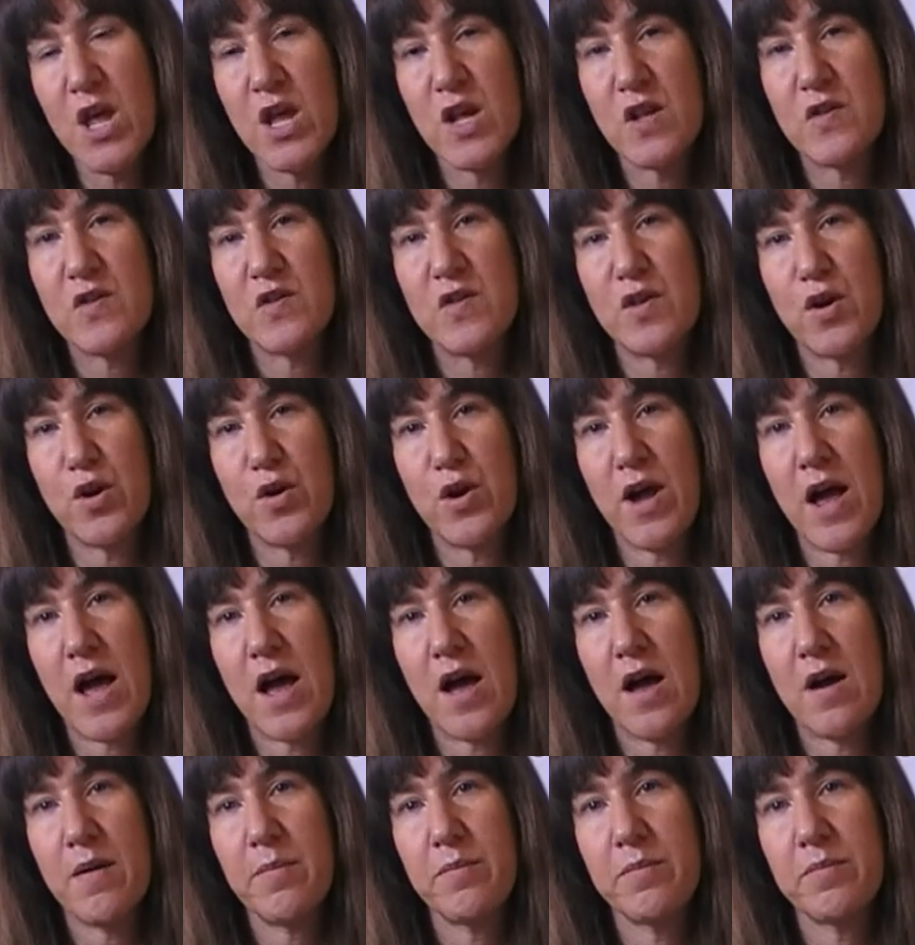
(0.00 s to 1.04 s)

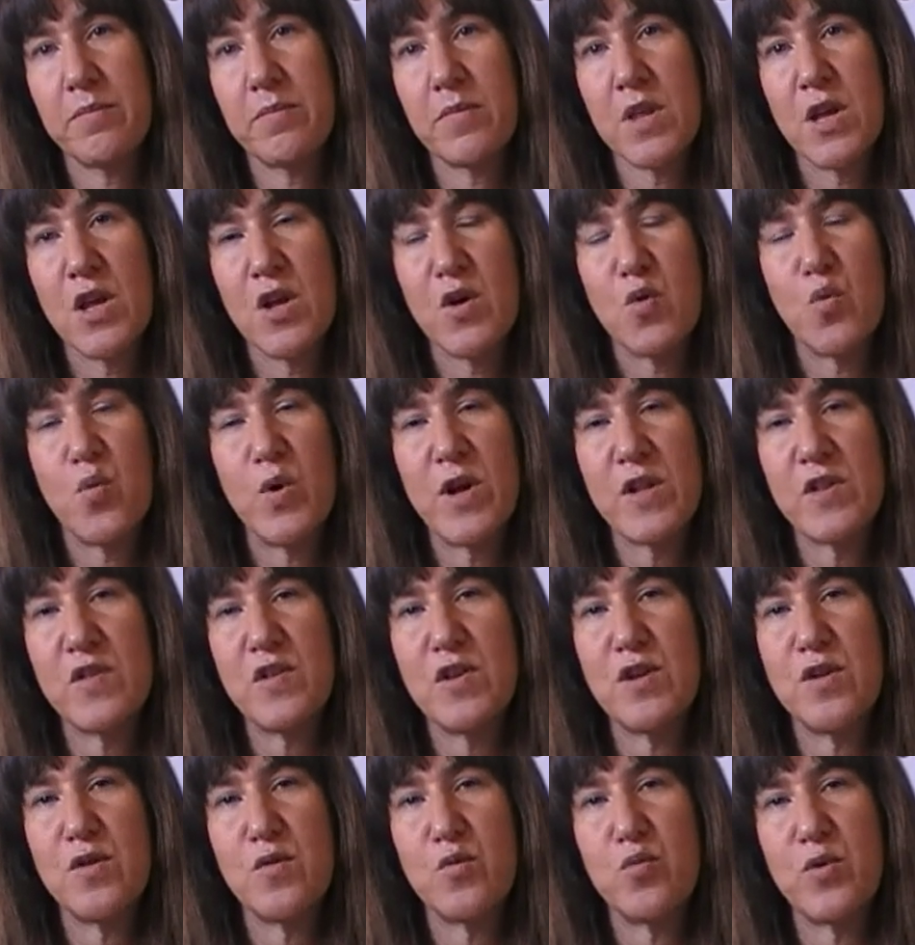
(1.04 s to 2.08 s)
So once
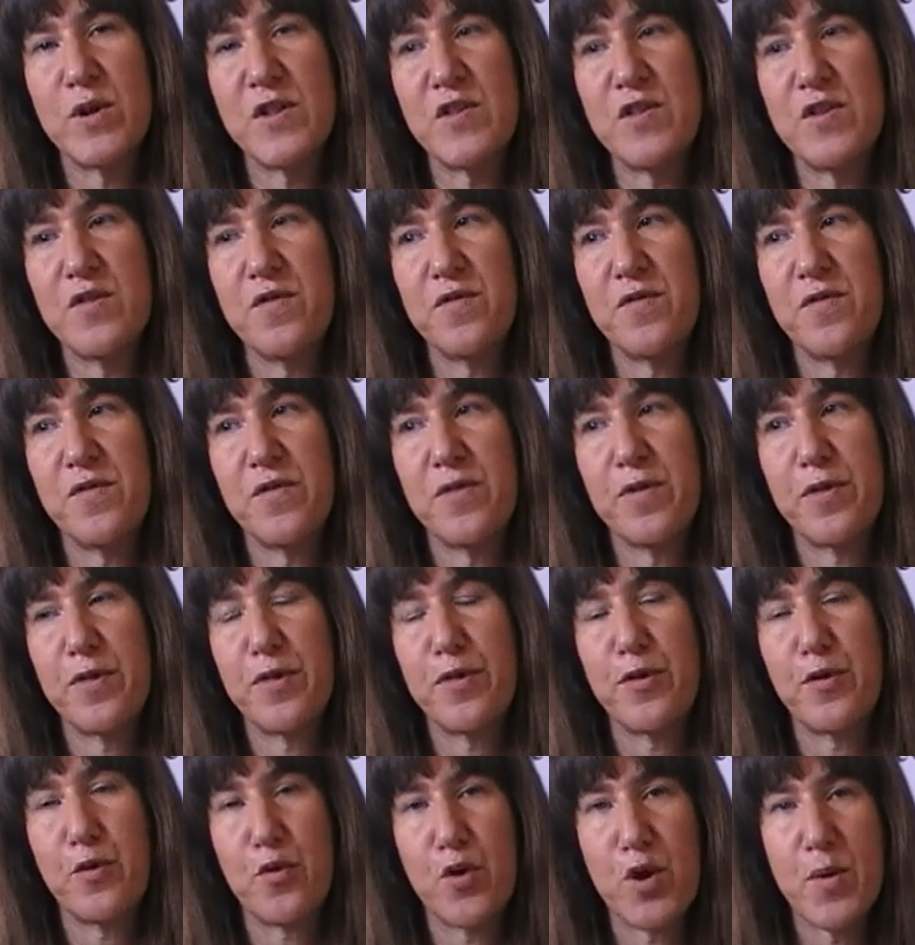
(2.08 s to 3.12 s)
you've
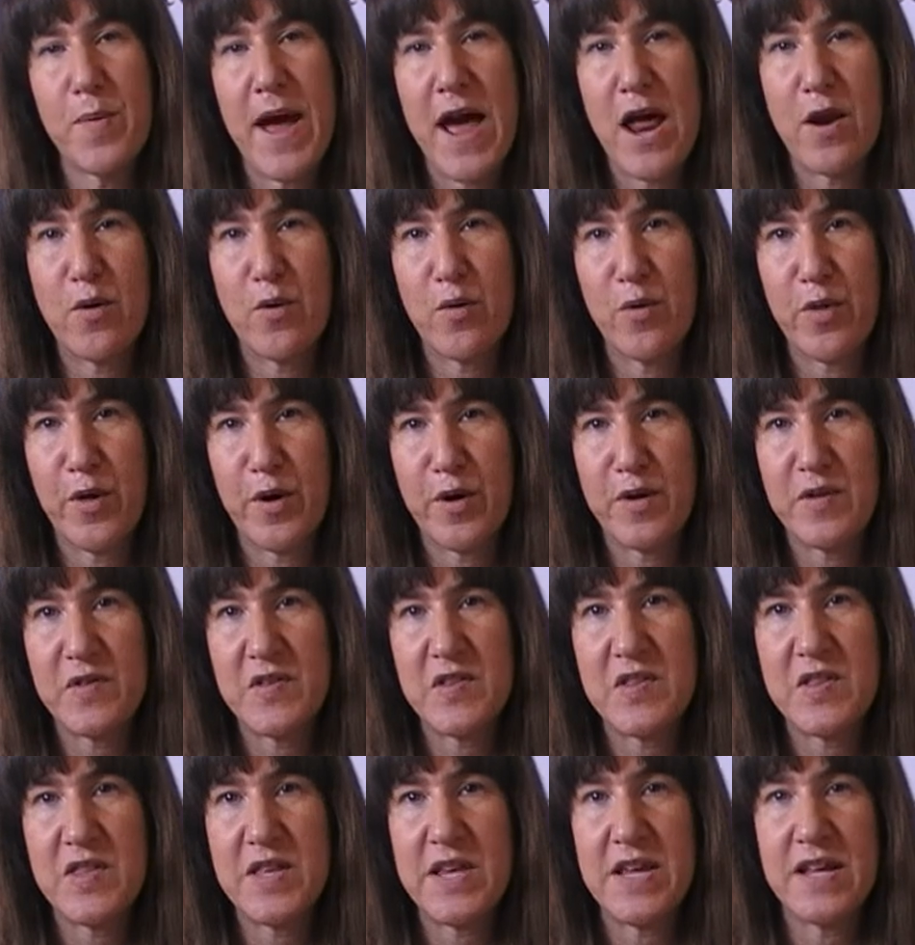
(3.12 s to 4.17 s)
thought about all those
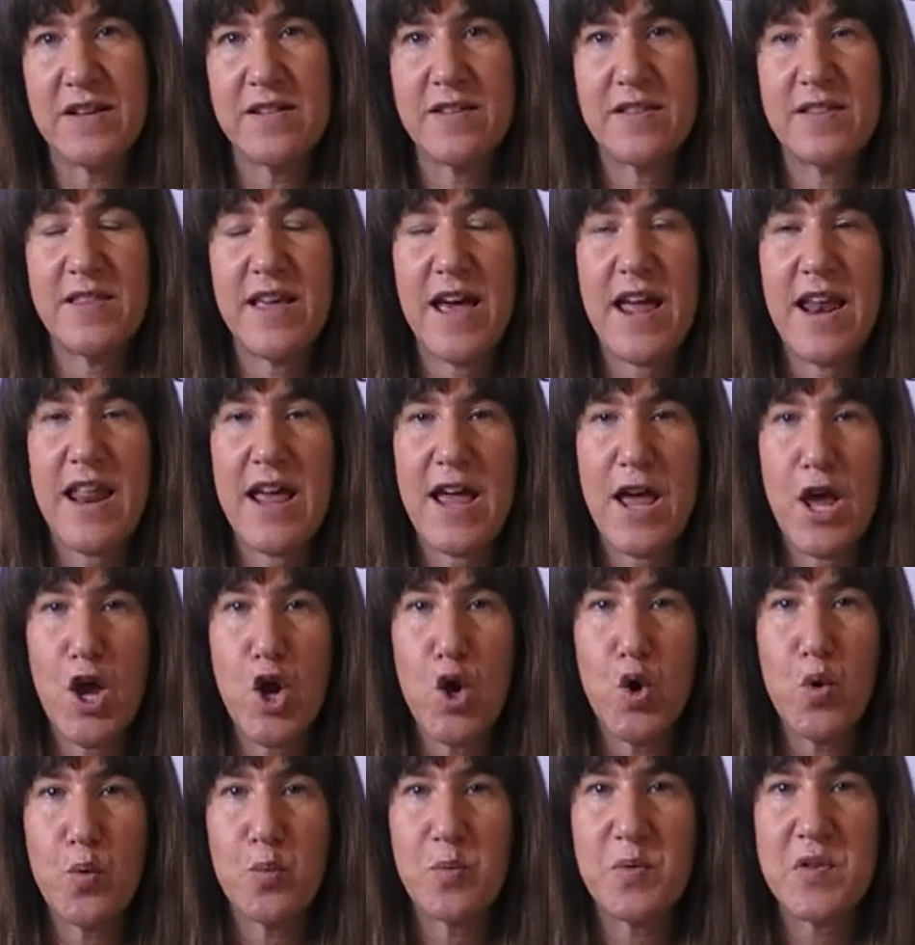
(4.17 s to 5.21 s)
things, that
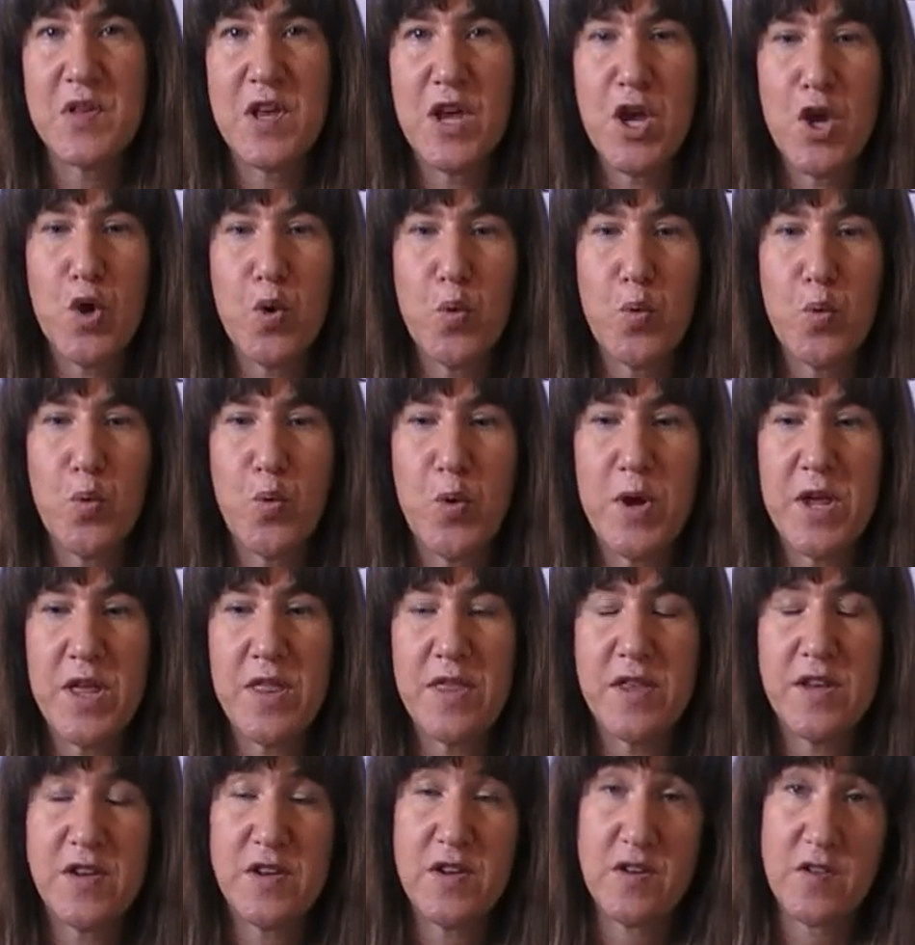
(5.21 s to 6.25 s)
helps
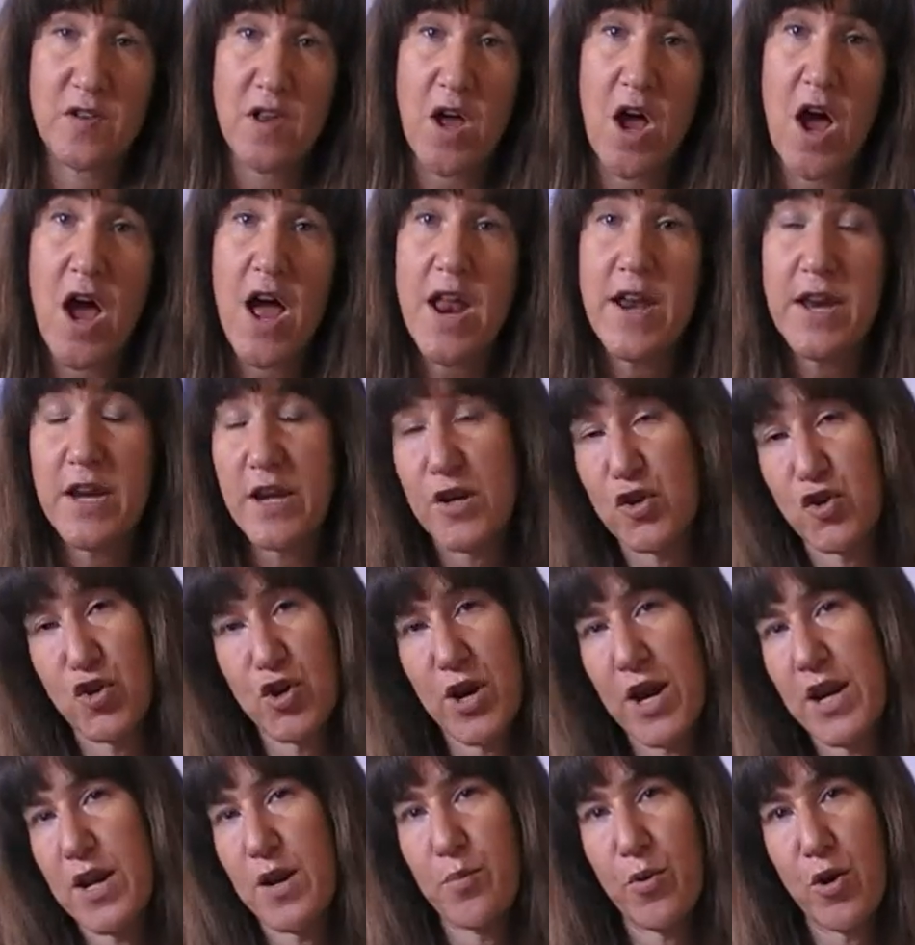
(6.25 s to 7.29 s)
with designing
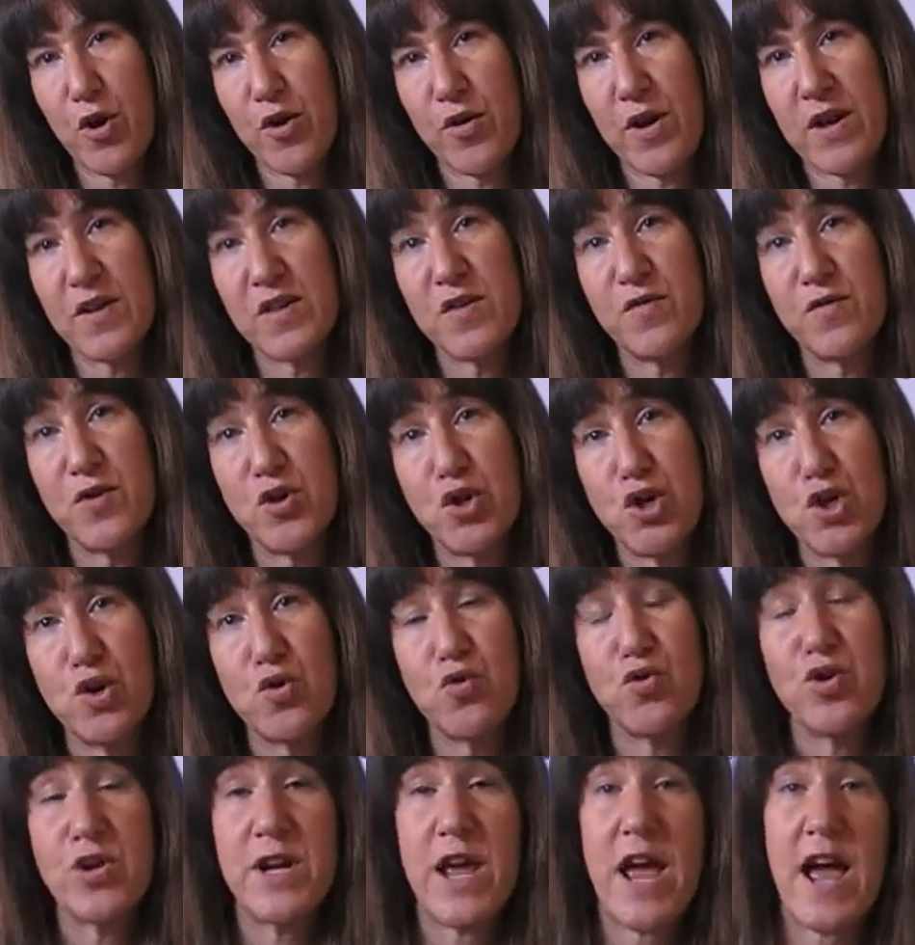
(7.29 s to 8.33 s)
training programs for
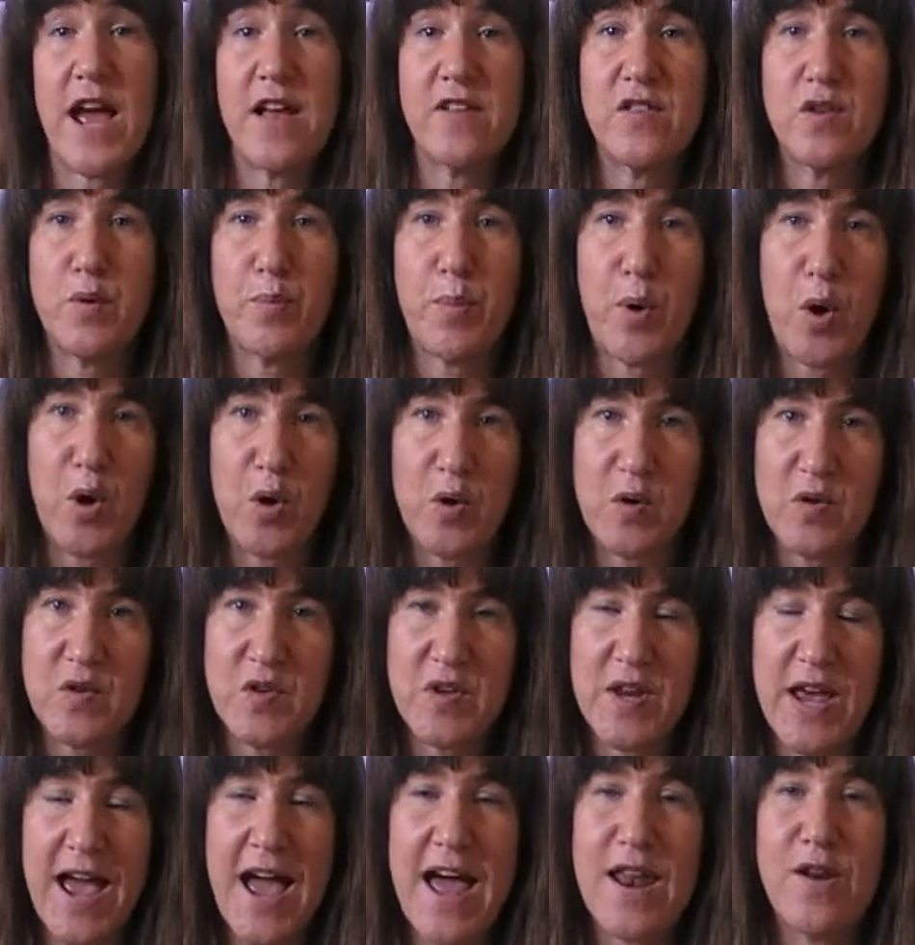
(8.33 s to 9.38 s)
children as opposed
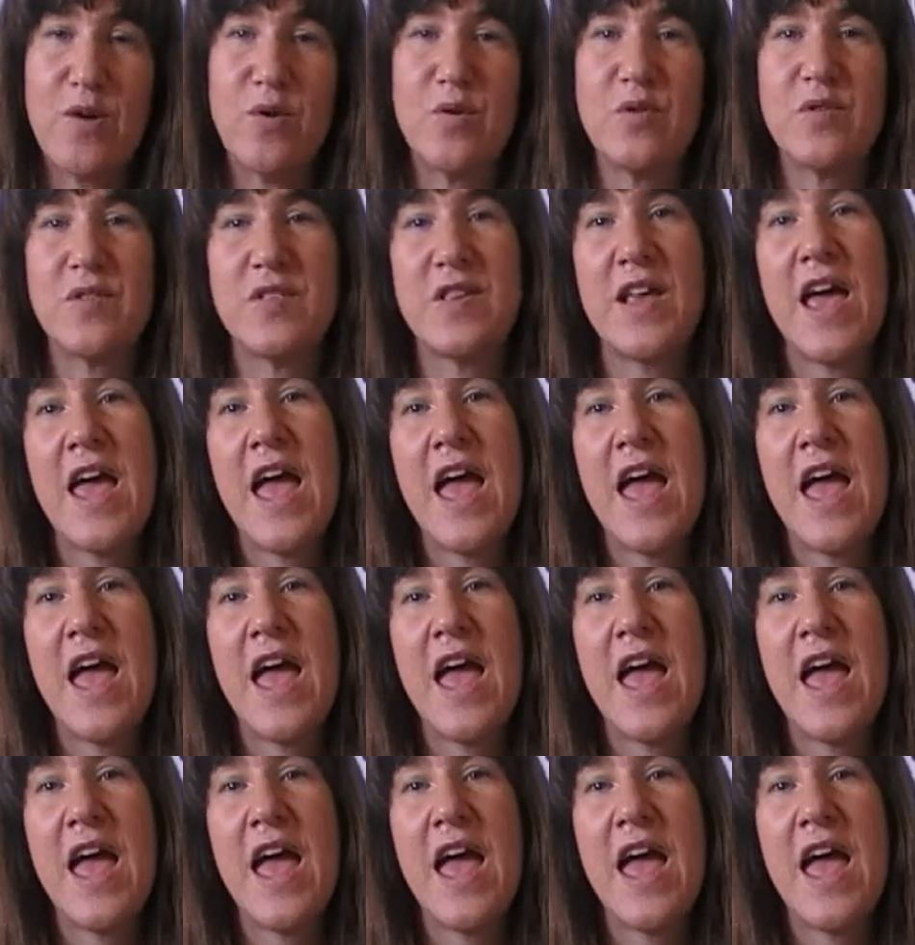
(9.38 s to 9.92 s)
to adults.